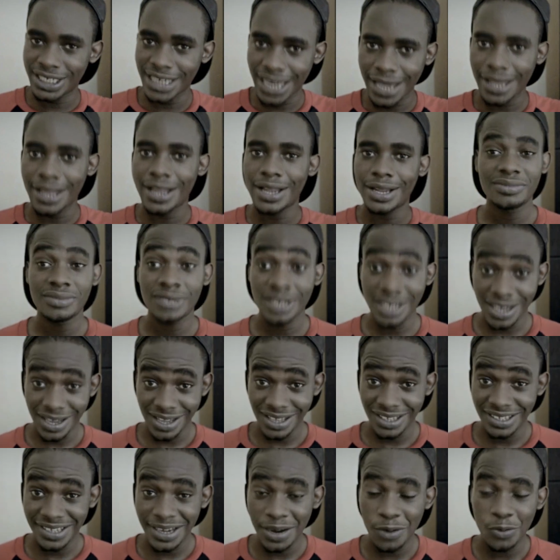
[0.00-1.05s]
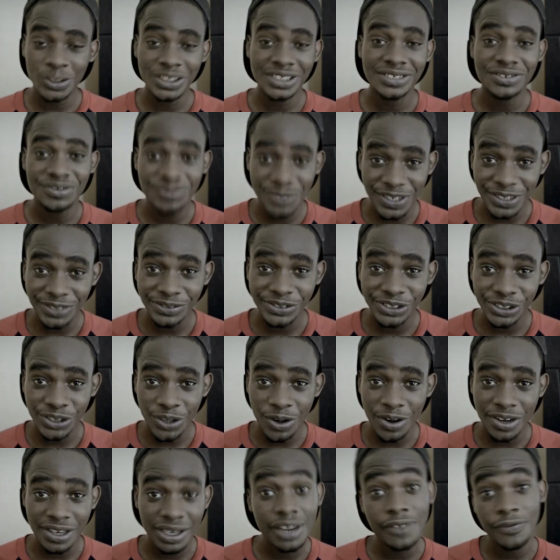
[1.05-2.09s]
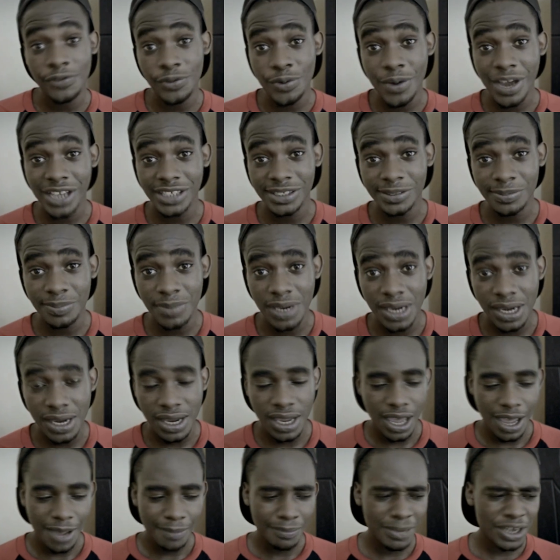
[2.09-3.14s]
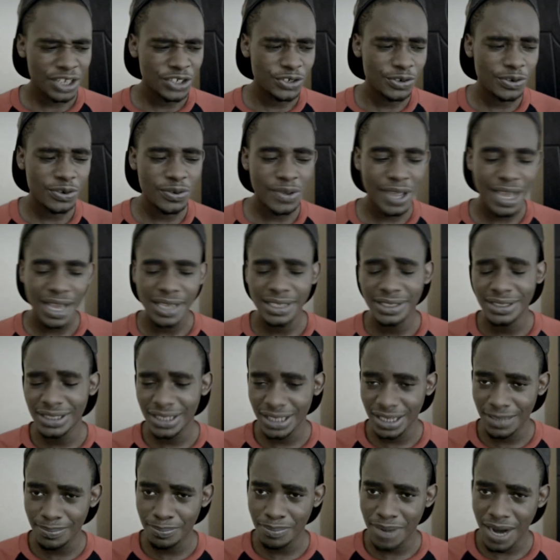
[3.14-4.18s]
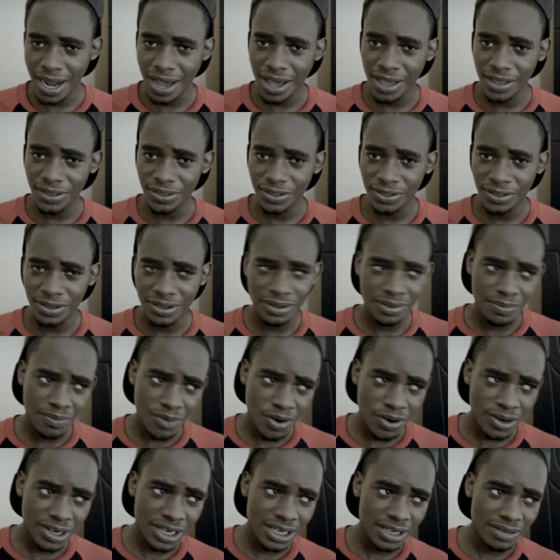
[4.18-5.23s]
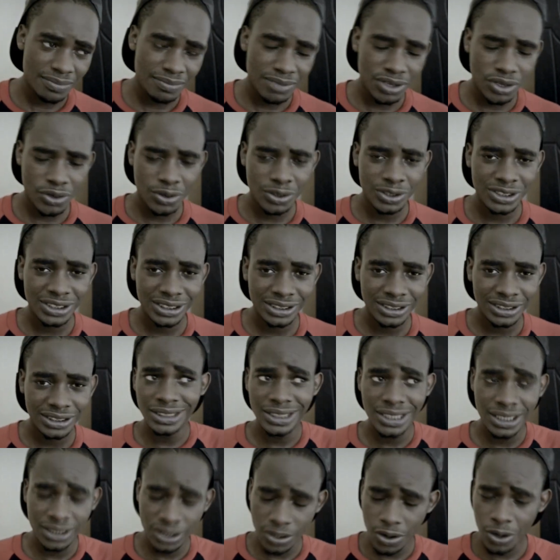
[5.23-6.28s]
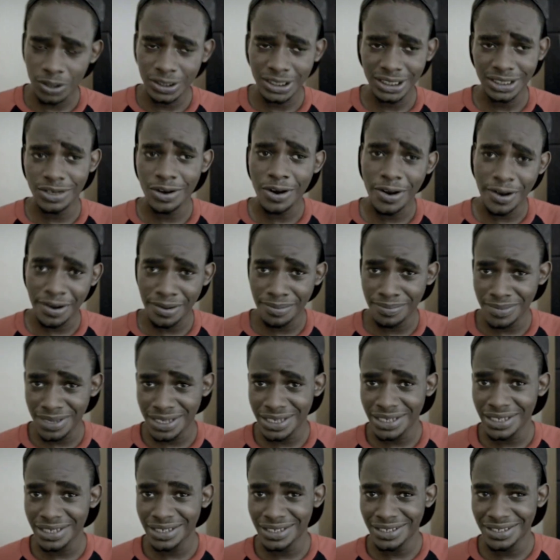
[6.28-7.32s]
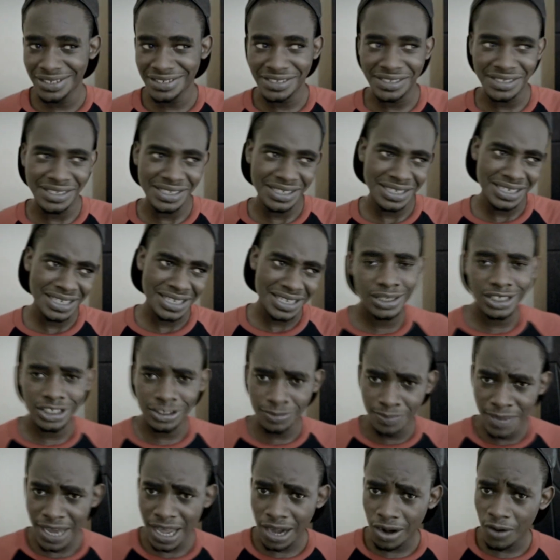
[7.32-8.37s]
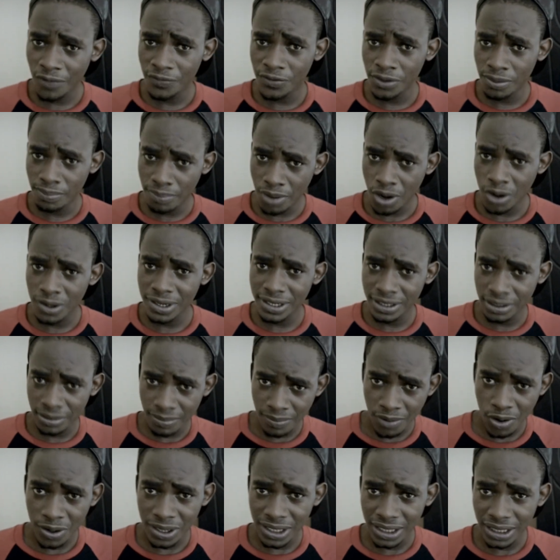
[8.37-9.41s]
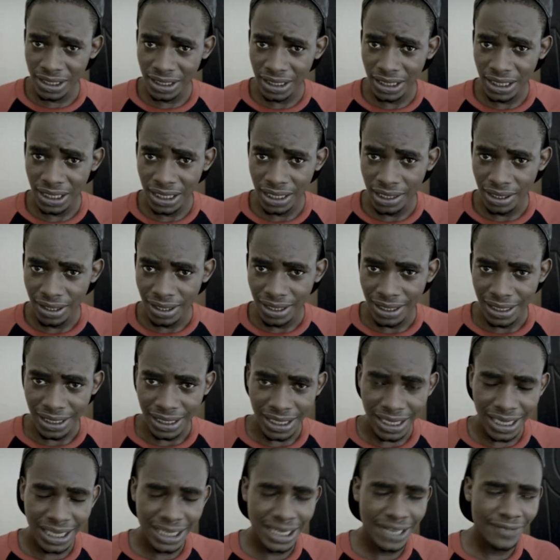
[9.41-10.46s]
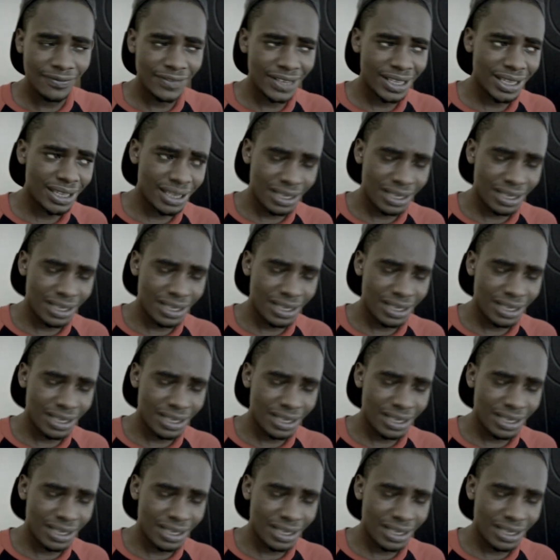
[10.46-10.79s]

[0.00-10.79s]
tell. Yeah, that was a real story if you ask me. Make sure you guys take a bath in the morning because the doctor told me the smell of your body in the morning can even